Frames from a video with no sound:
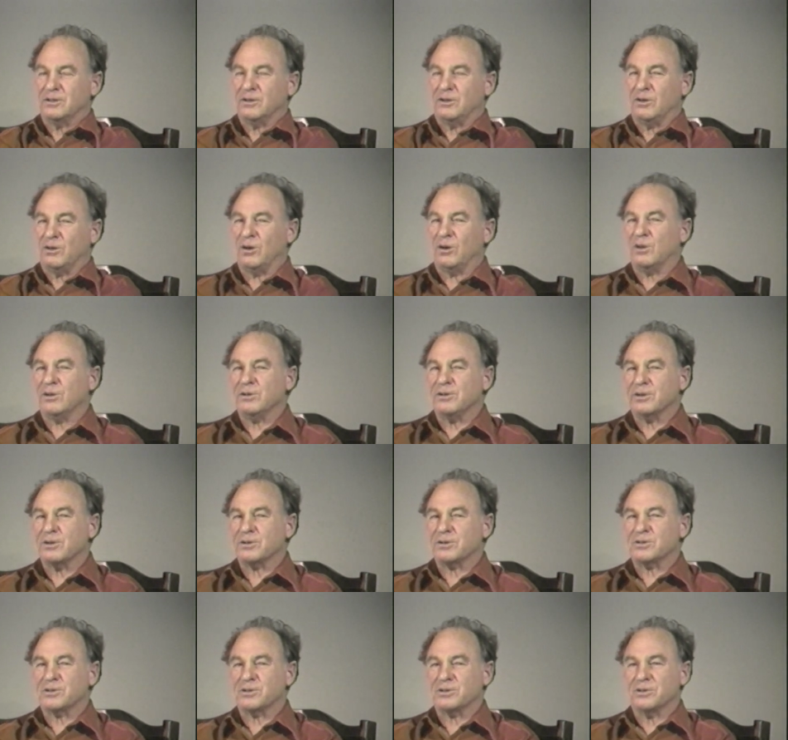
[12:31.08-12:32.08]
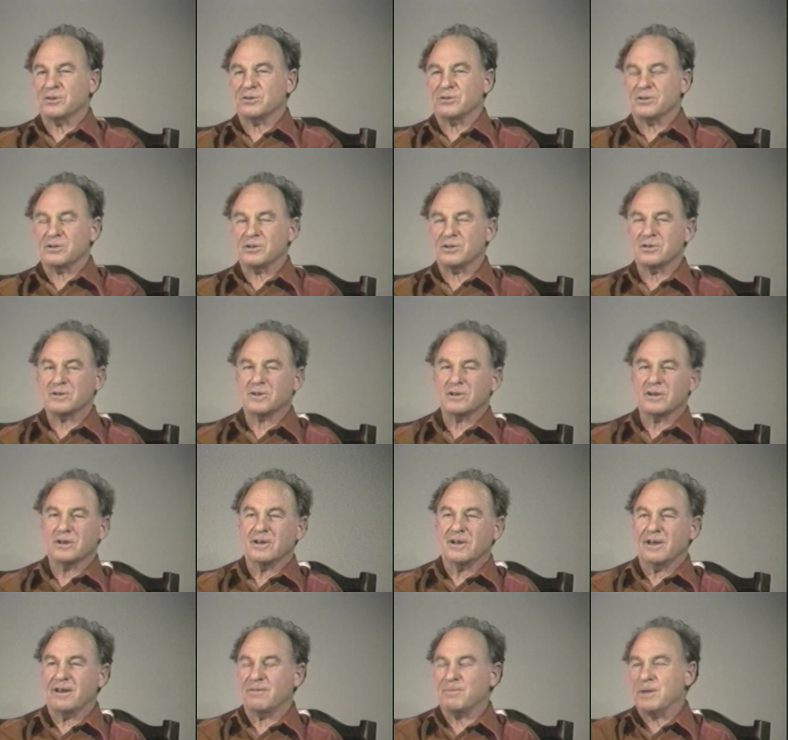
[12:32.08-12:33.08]
All your excuses
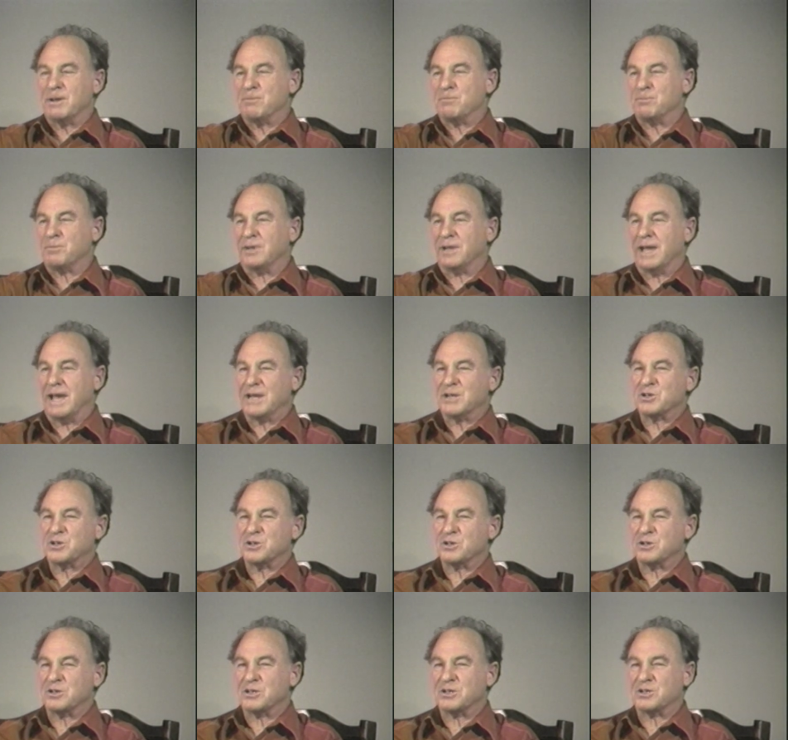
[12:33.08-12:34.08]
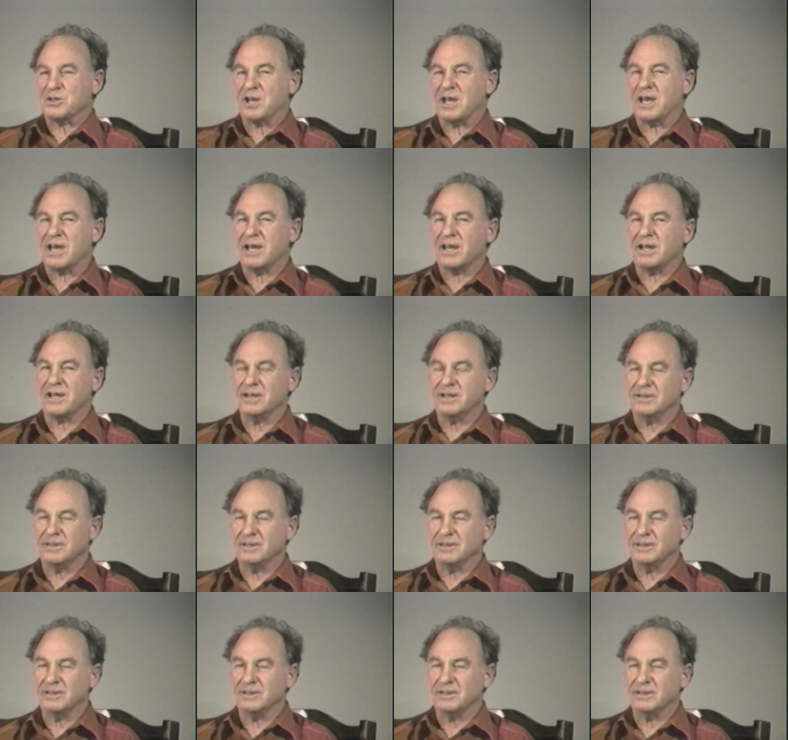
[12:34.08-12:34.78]
have been blasted aside.